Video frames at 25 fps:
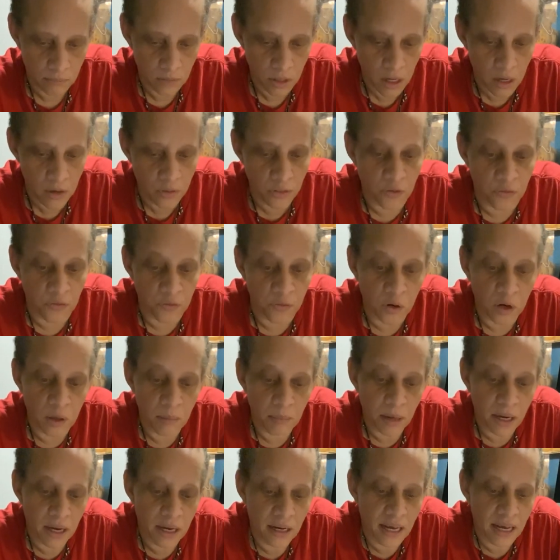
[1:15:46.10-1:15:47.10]
The free
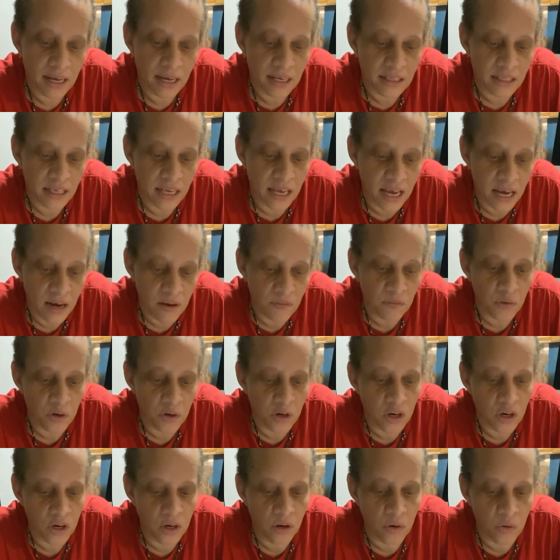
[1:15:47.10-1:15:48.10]
man has
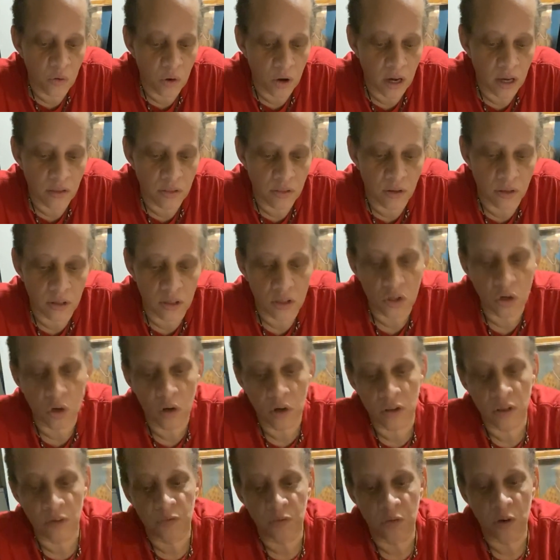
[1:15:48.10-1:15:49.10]

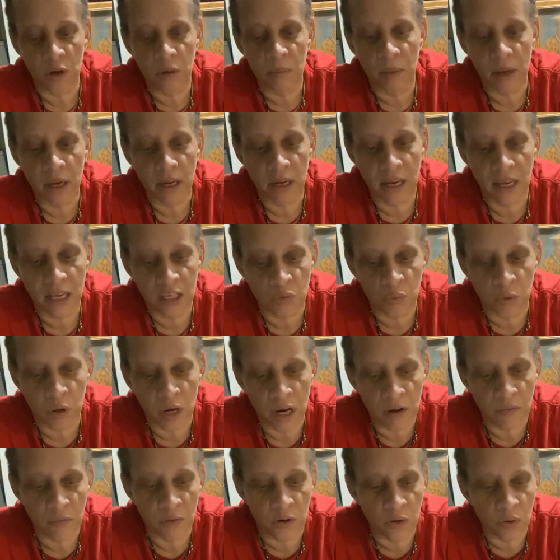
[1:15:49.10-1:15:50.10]
the free man has what
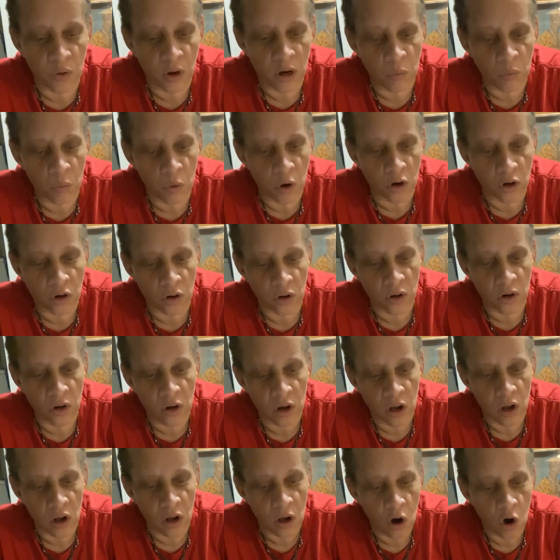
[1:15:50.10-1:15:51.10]
every great worker
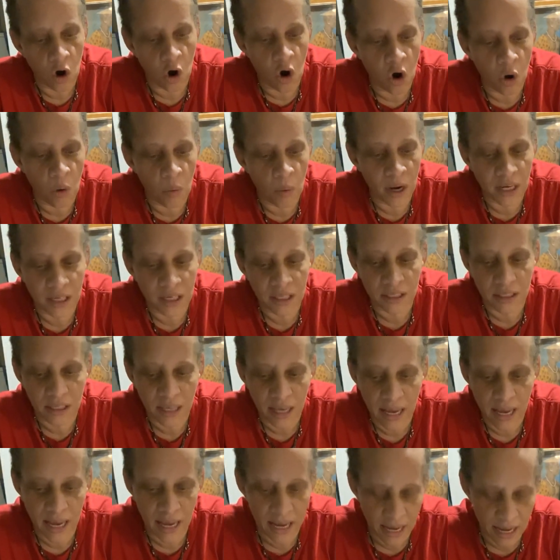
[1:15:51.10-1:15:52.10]
always
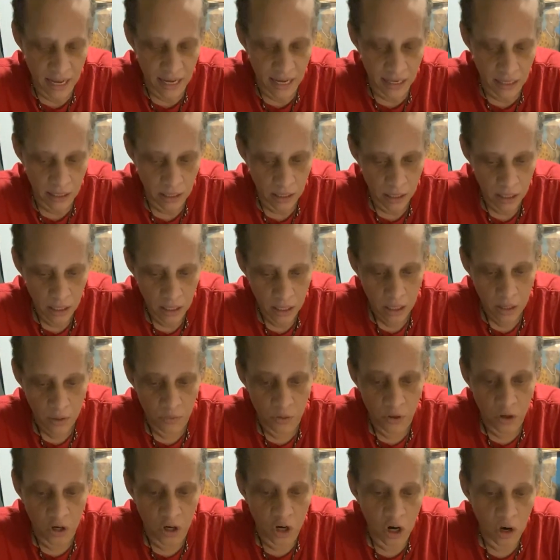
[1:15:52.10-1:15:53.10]
had.
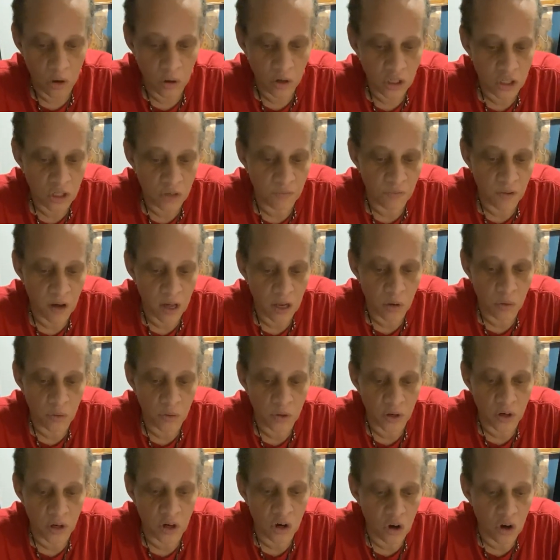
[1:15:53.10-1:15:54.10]
The courage to follow
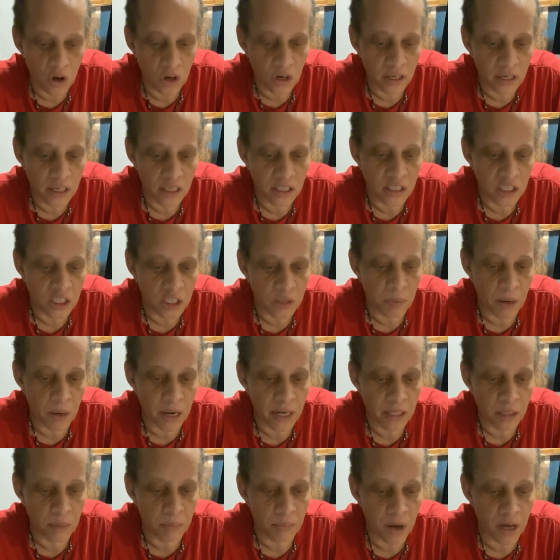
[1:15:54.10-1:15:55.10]
their callings
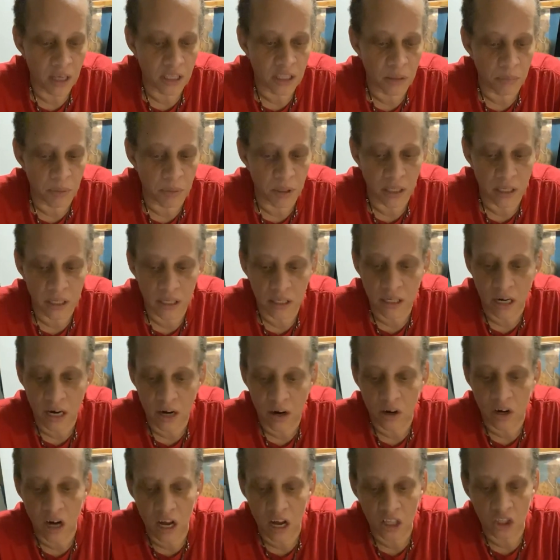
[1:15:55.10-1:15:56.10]
despite the possibility of
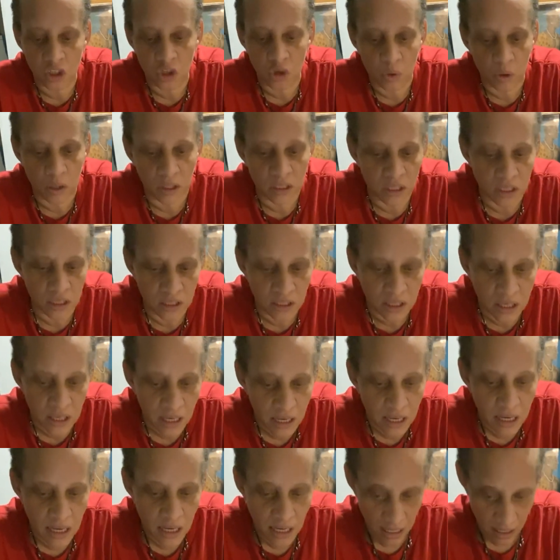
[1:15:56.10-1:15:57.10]
dire consequences,
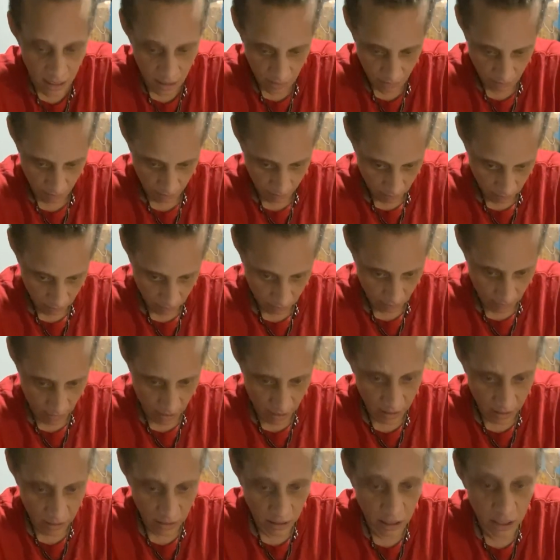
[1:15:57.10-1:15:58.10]

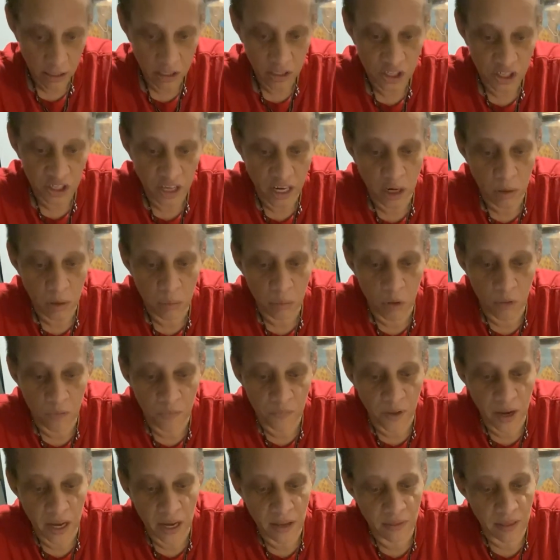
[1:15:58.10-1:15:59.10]
and unshakable
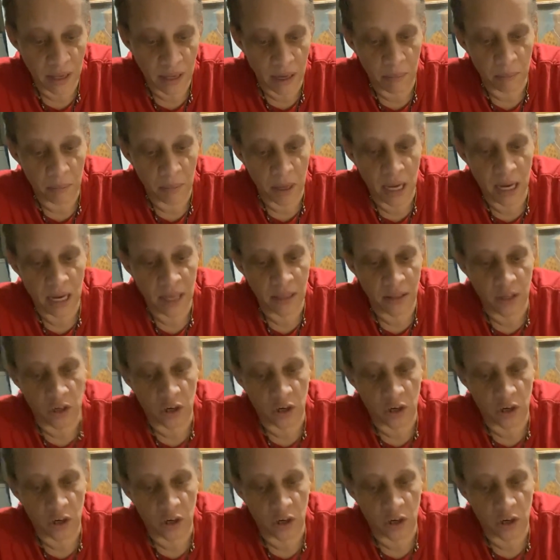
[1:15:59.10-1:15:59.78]
faith that made their